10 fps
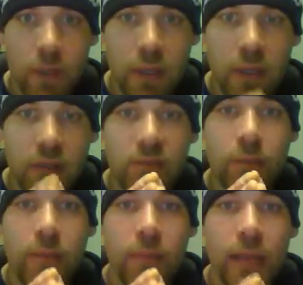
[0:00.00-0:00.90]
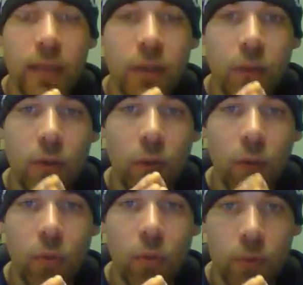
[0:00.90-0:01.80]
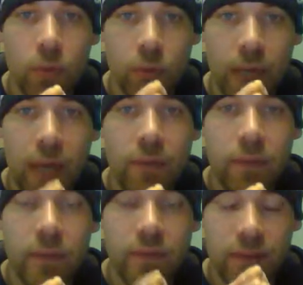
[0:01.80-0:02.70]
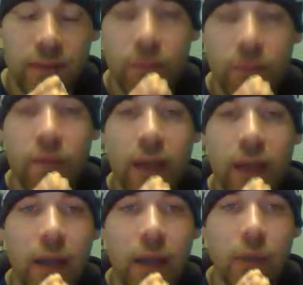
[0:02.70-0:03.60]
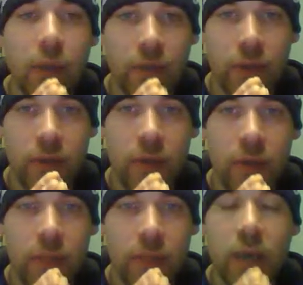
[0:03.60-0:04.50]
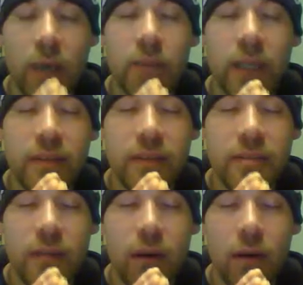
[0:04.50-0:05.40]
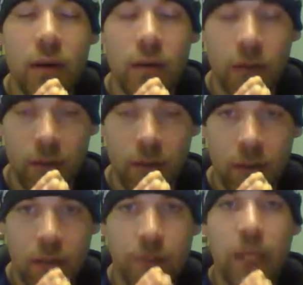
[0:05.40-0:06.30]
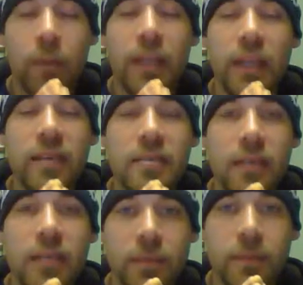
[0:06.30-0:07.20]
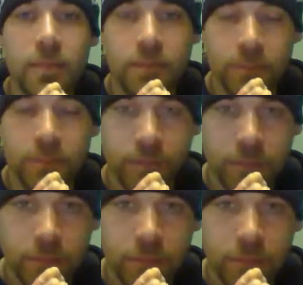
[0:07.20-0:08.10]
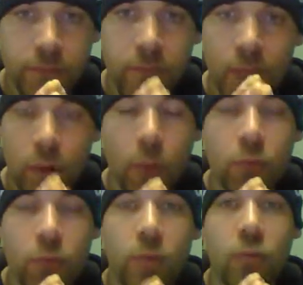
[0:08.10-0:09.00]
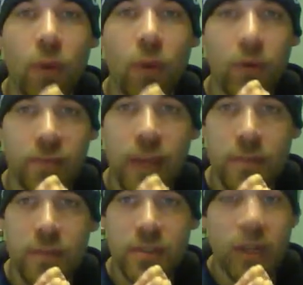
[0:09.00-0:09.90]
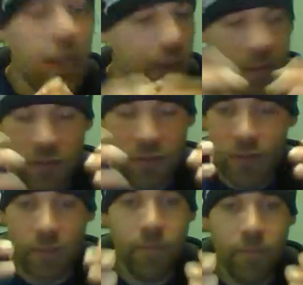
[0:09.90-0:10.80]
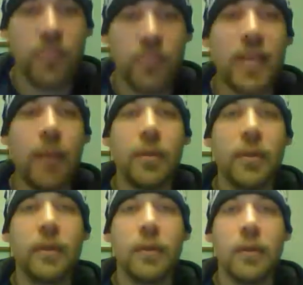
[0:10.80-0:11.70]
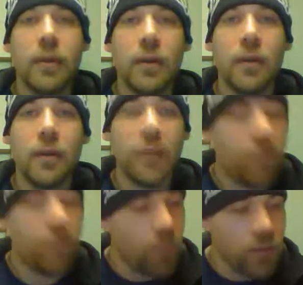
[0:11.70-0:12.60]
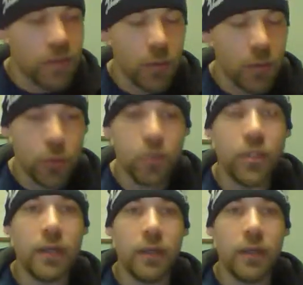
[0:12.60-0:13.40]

is to make your own reality, to find out, to become like the star, to become like the sun. Go through the 12 steps, and this is the first step. The first solution